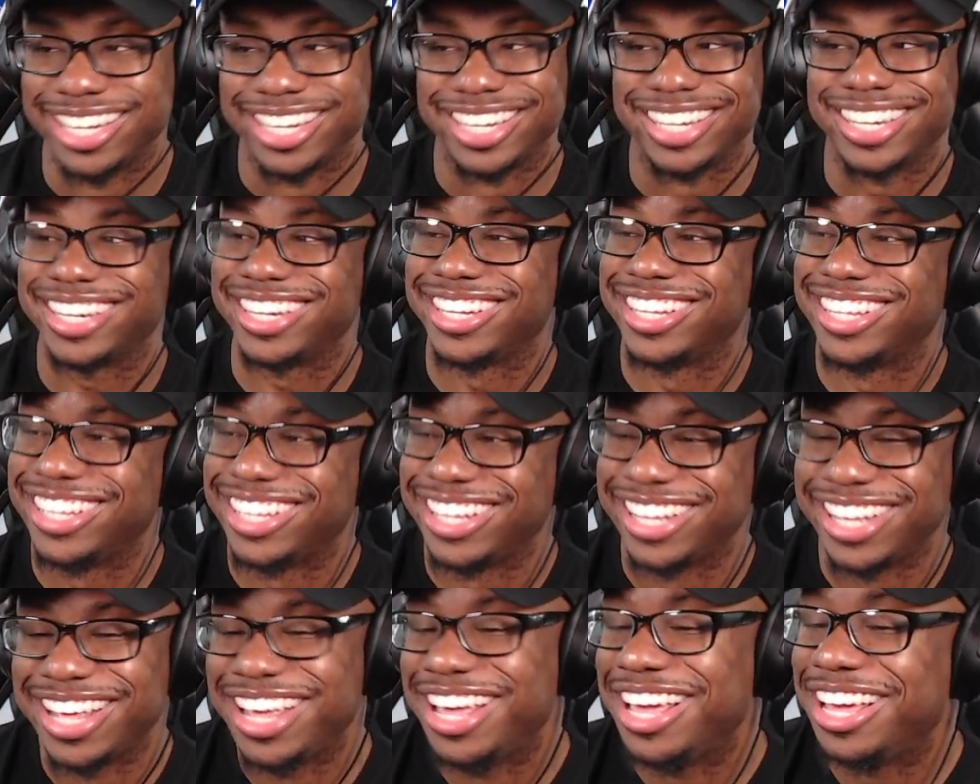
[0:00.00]

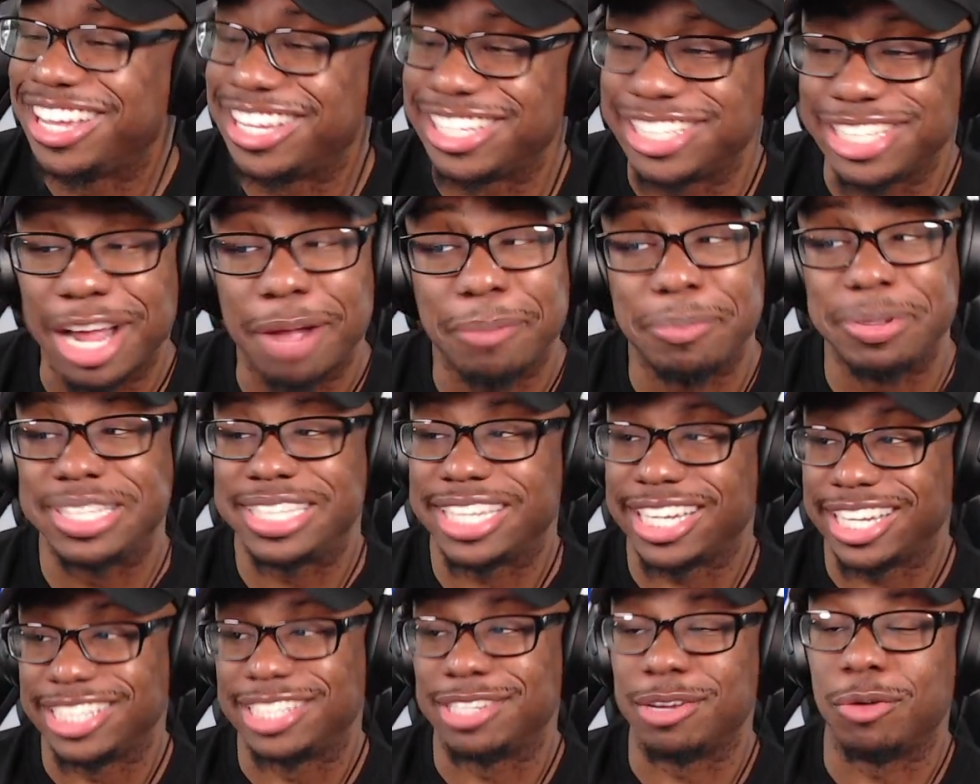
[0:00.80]
Because y'all be
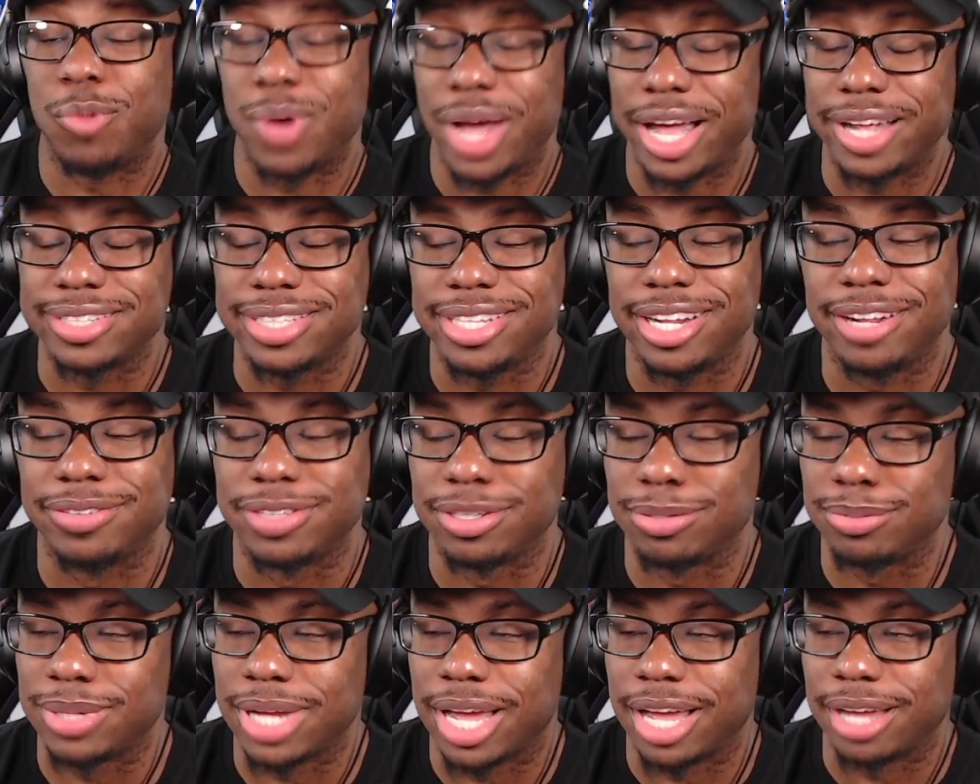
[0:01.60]
saying some wild stuff
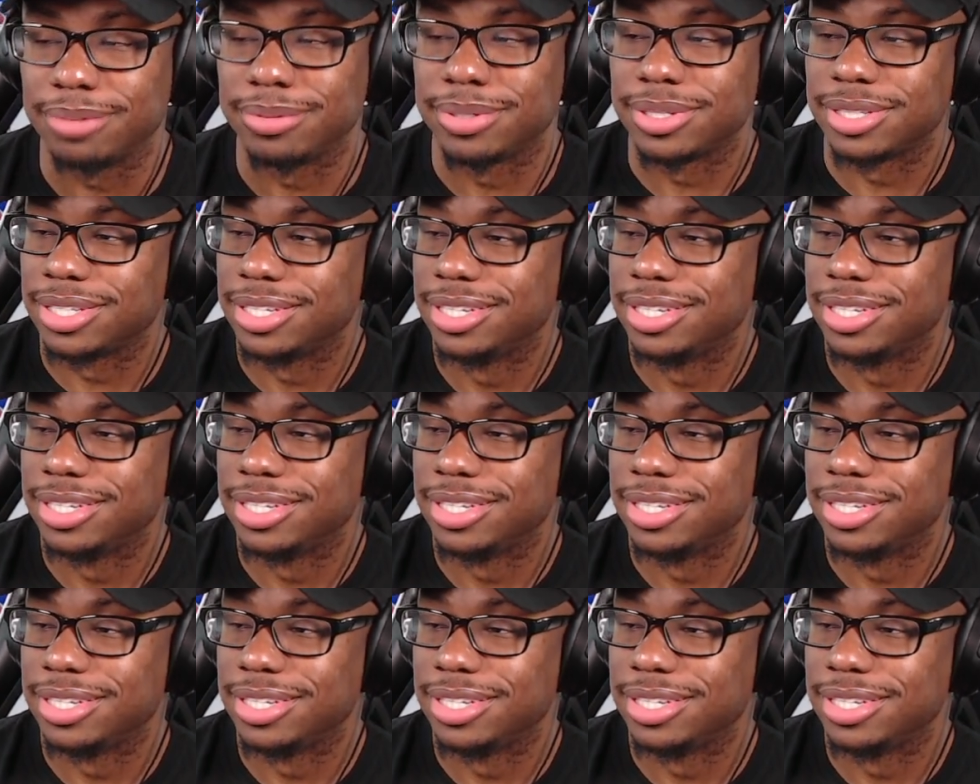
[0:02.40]
sometimes. Hey.